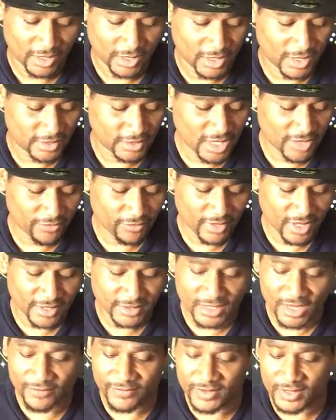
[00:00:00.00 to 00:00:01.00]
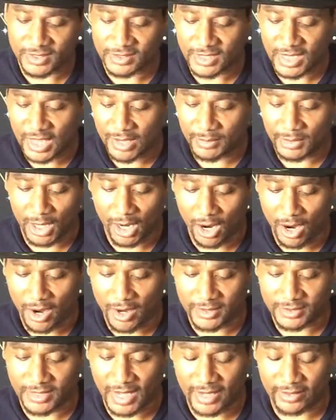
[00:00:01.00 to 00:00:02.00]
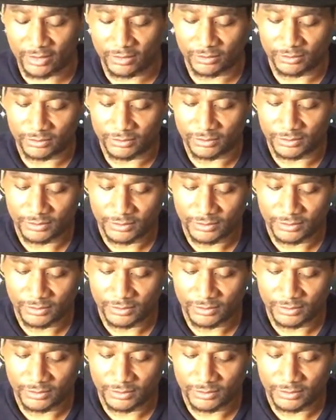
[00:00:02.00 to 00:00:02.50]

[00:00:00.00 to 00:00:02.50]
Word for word: It's given it's given the same cards. I don't